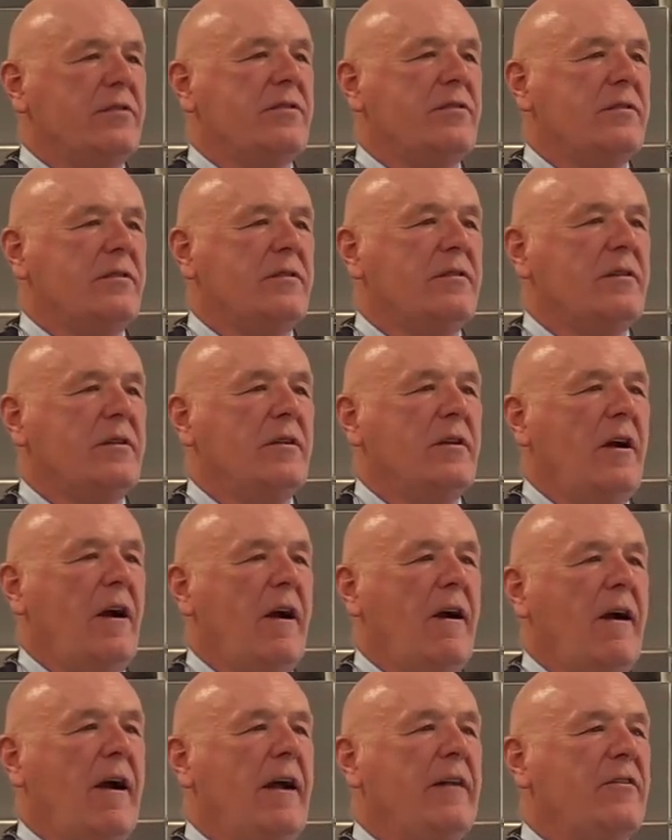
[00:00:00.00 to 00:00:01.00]

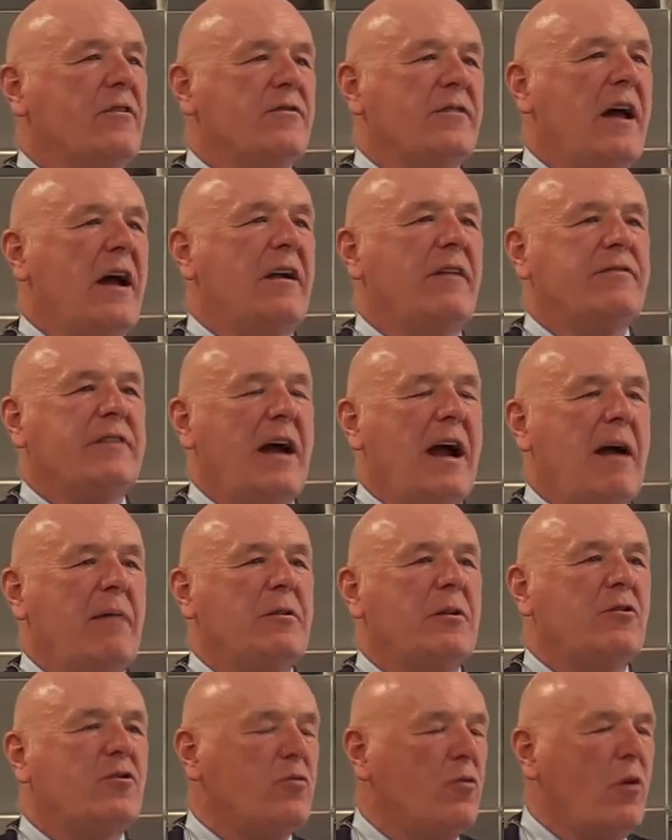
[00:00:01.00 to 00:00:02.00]
All right, there's not enough
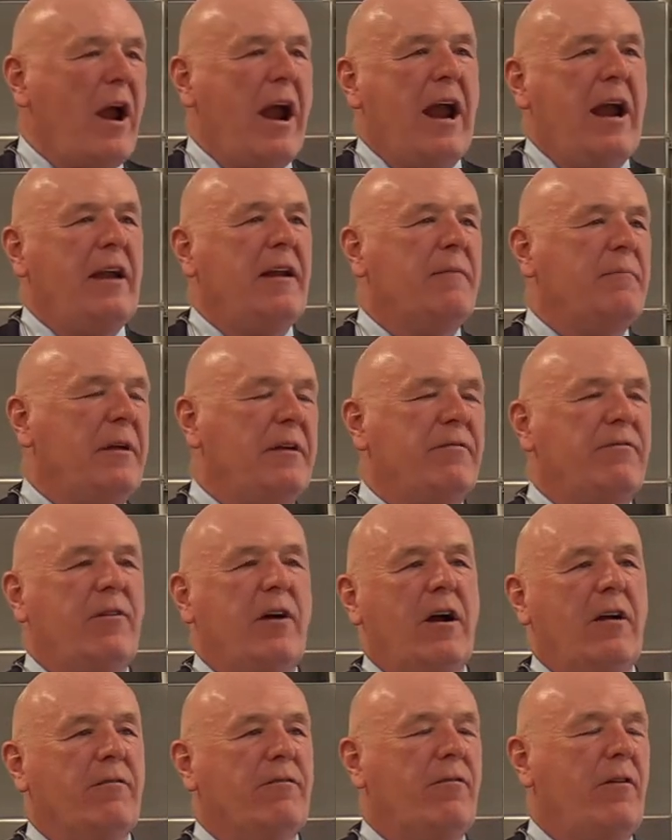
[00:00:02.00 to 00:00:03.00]
time to train and be a
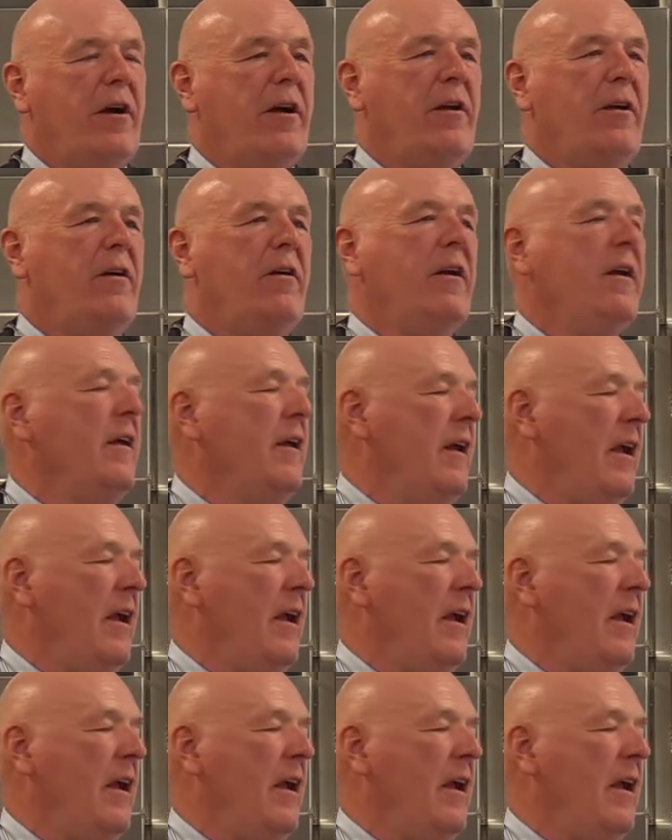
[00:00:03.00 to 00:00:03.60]
firefighter